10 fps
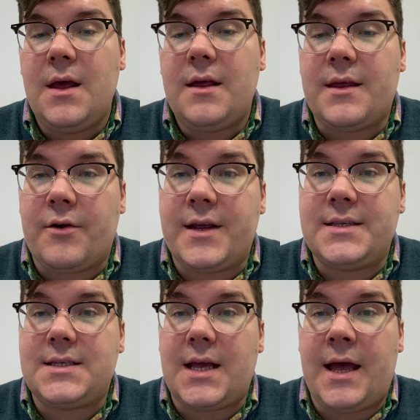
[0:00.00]
There
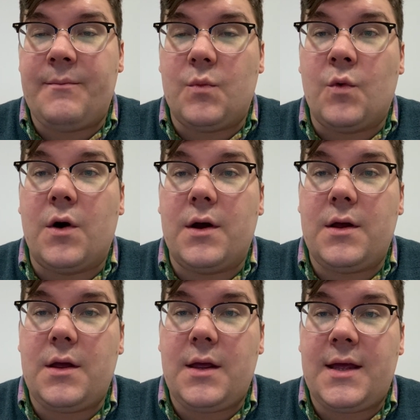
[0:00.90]
is what
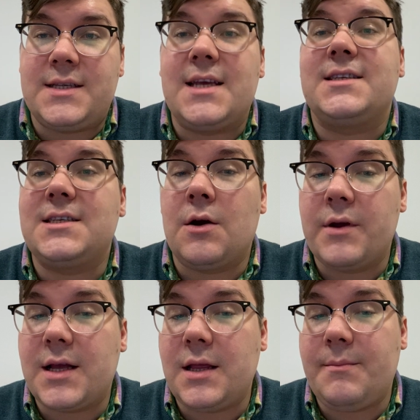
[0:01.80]
has
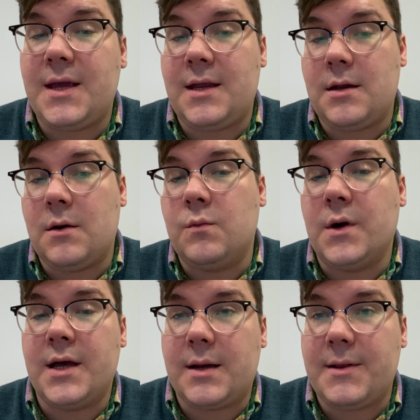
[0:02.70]
historically been a
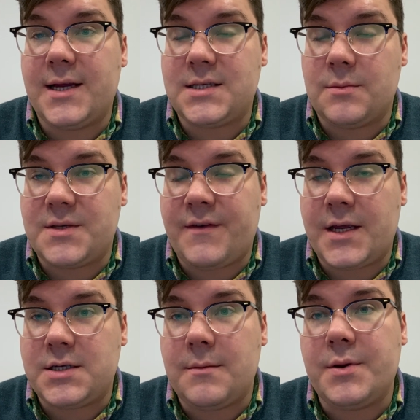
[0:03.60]
workplace
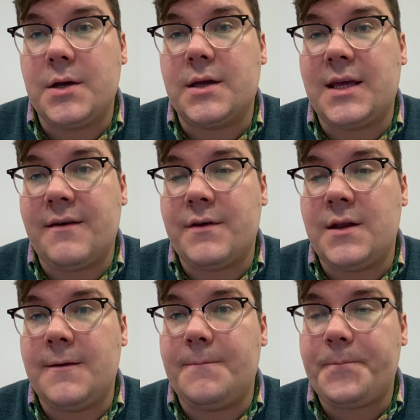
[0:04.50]
observation, but
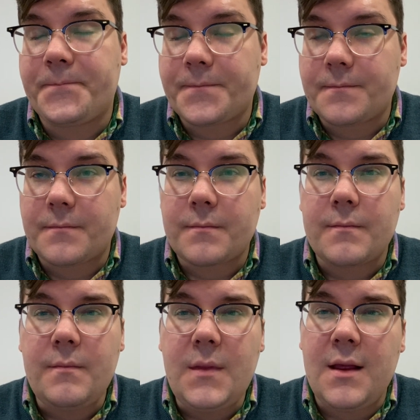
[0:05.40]
given
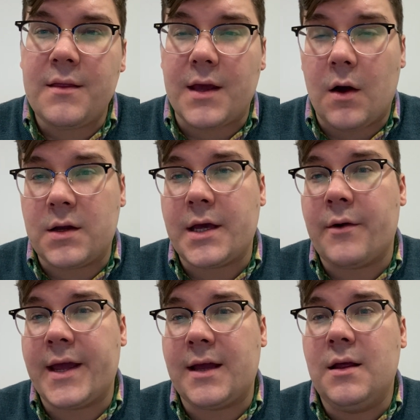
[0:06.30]
the
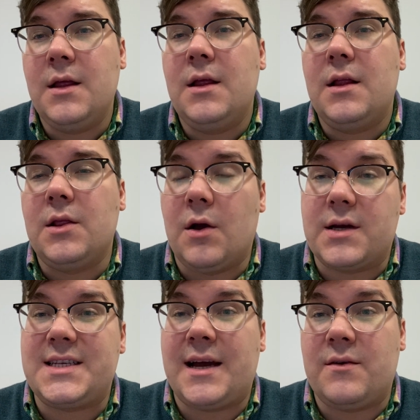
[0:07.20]
ongoing
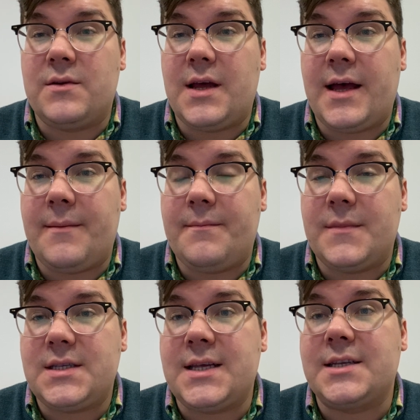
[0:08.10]
lockdown
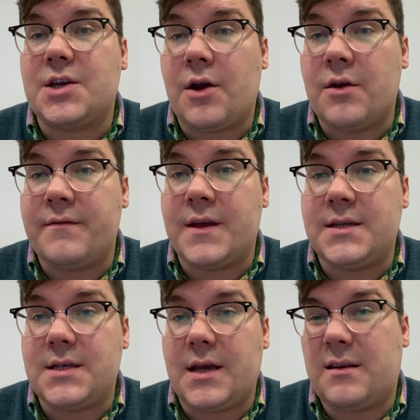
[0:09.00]
slash
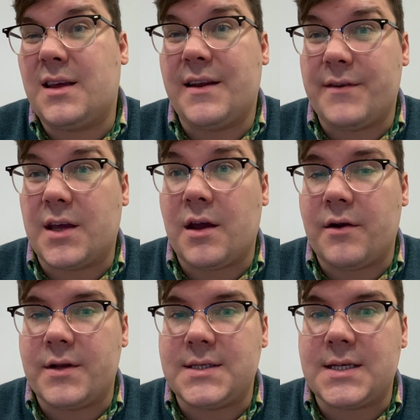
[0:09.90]
COVID kind of
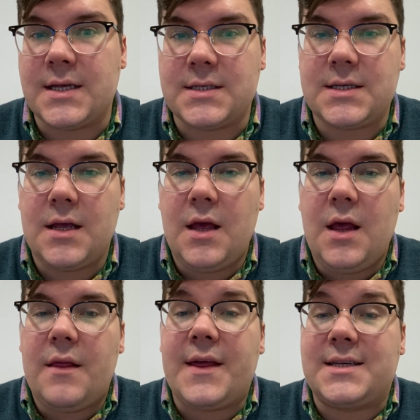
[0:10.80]
occurrences,
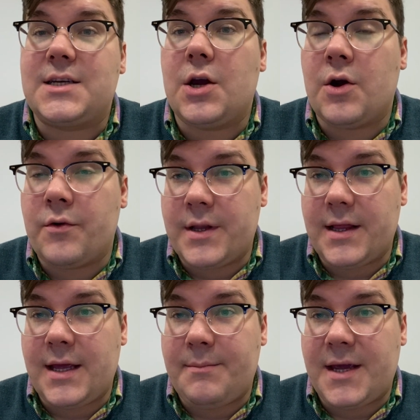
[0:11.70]
that's
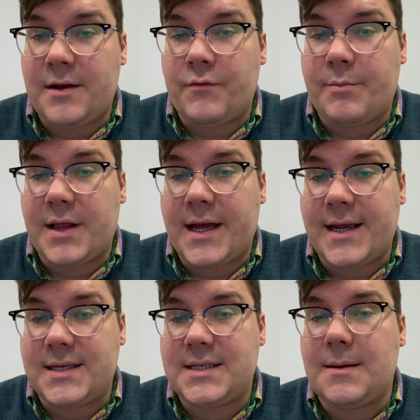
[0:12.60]
currently being
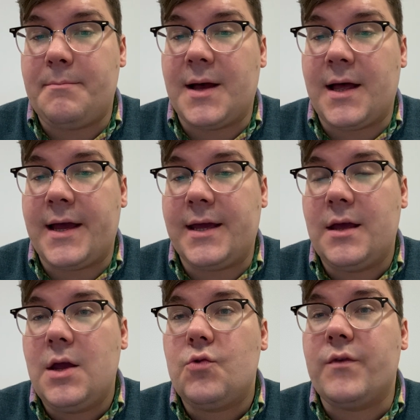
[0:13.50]
replaced by
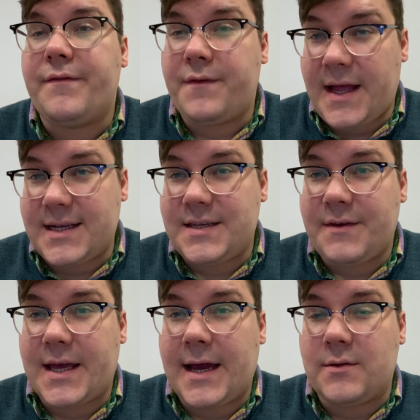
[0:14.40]
reflective
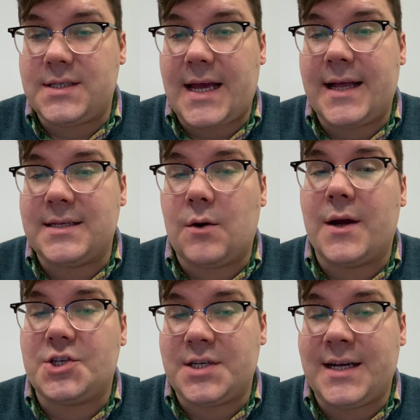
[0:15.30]
accounts and a
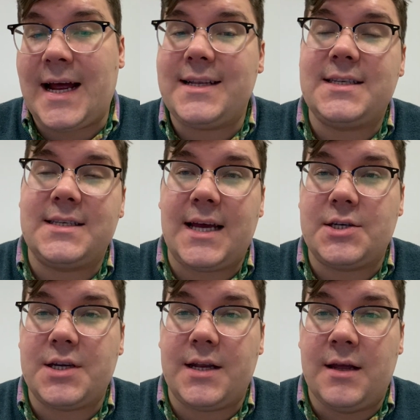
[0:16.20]
question and answer
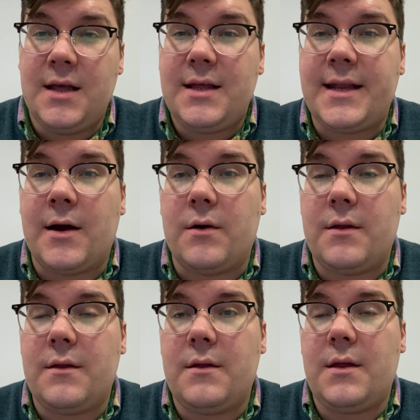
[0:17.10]
session. Now,
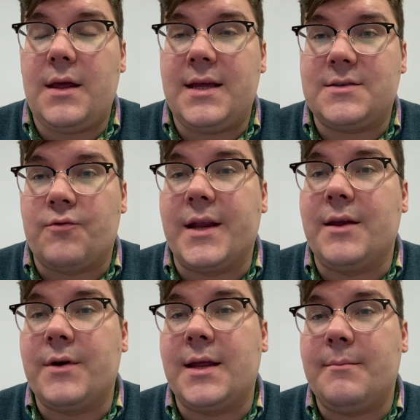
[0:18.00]
it's
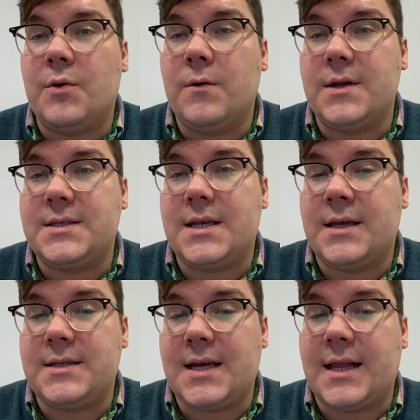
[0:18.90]
really, really important
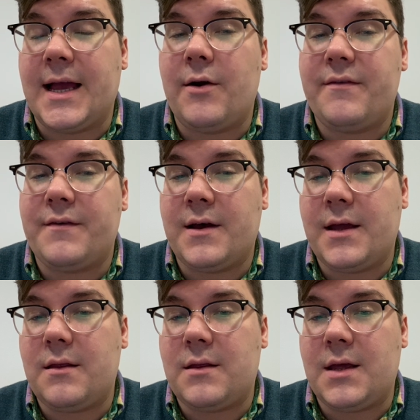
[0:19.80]
to
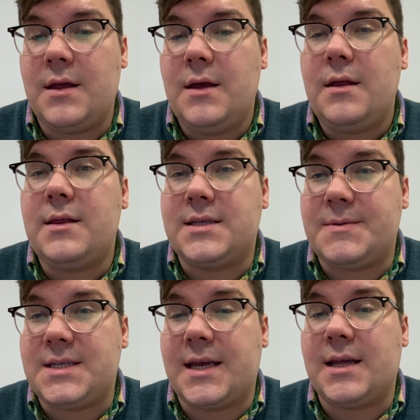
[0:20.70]
clarify that this
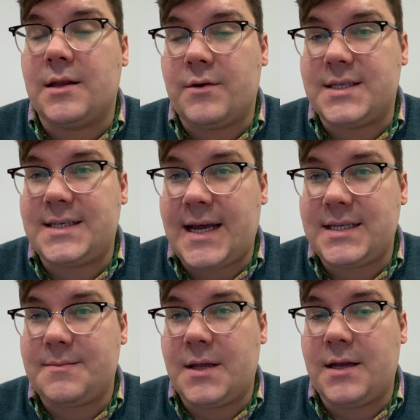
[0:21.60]
particular
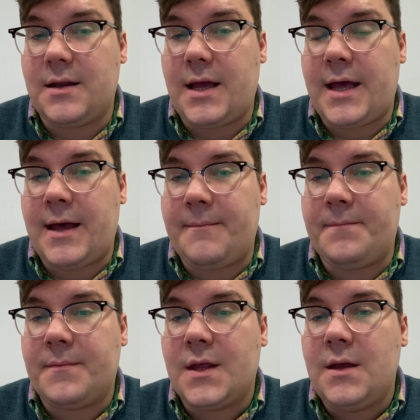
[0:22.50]
assessment,
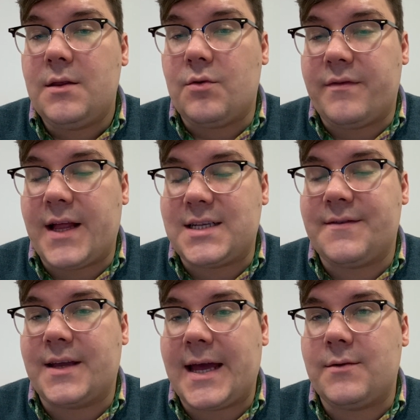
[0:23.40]
the
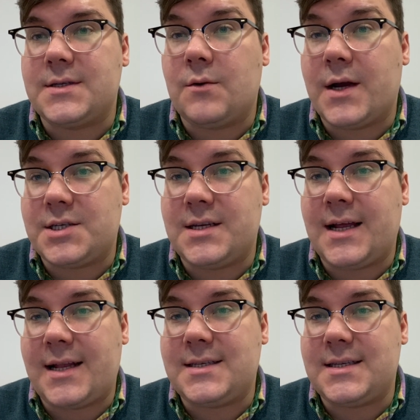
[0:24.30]
reflective accounts and question and
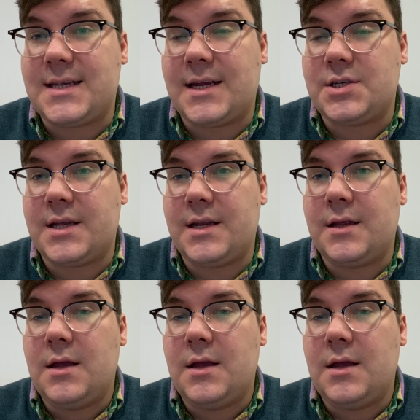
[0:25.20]
answer session,